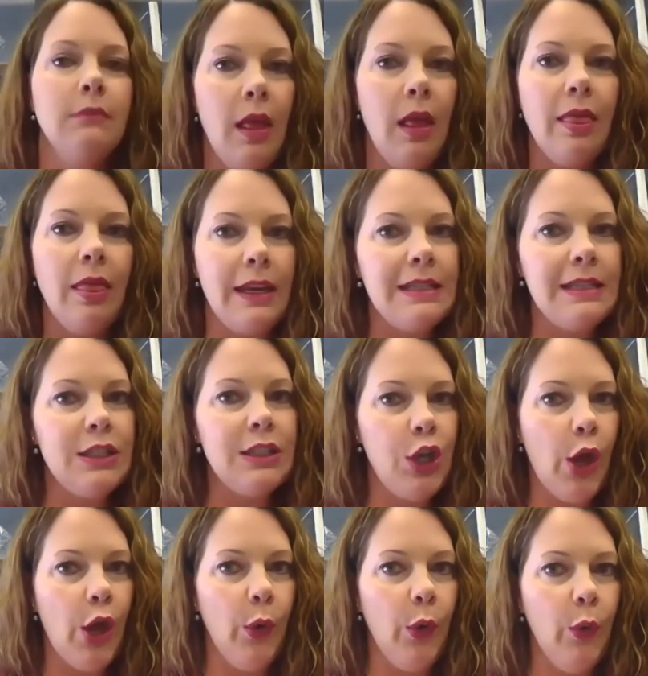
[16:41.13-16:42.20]
let us
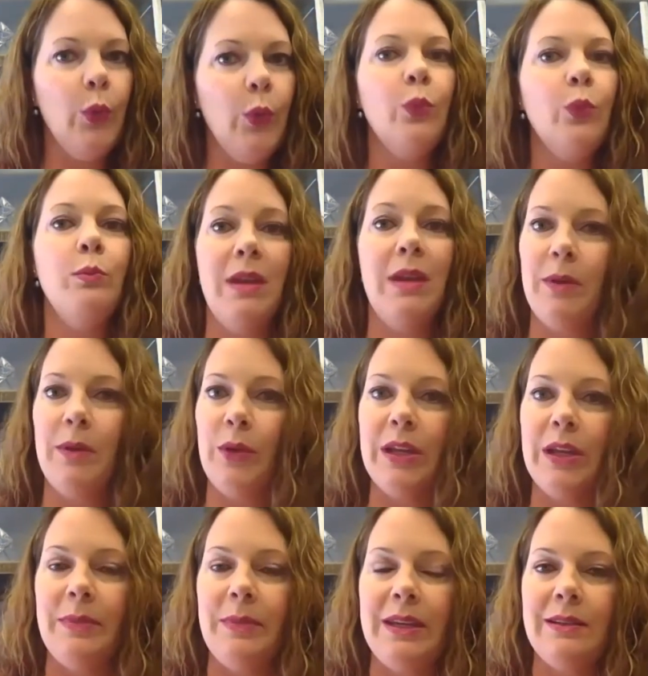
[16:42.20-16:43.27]
know. Maybe we
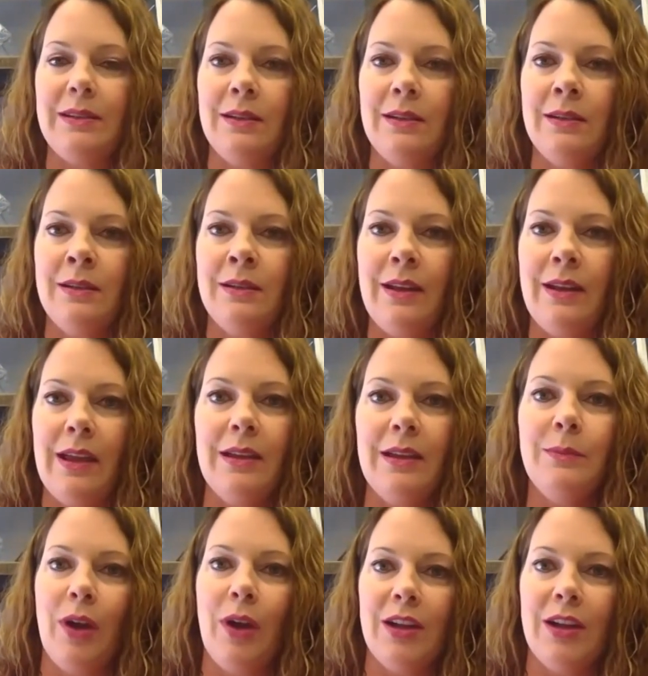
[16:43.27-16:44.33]
could be a Done in a
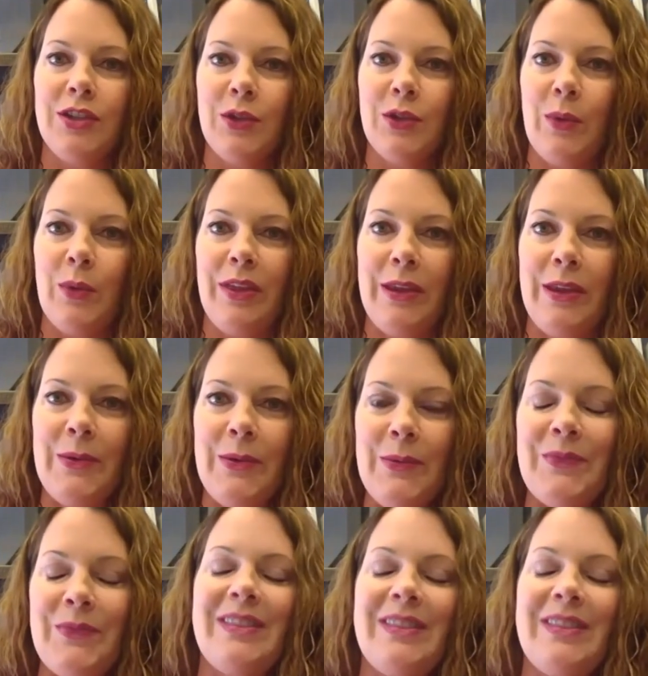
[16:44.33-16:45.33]
Day project with you.